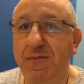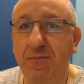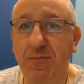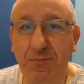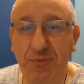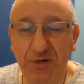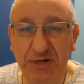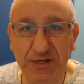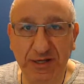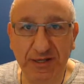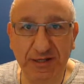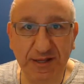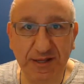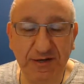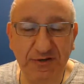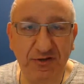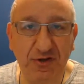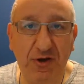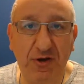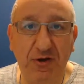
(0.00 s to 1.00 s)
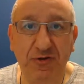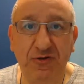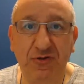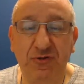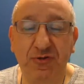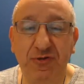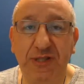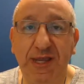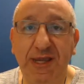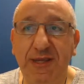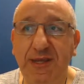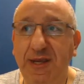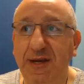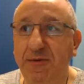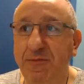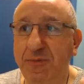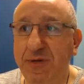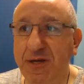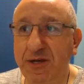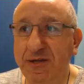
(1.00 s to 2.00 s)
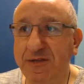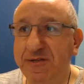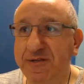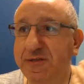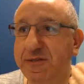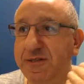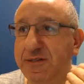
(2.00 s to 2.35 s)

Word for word: bringing their dogs to daycare because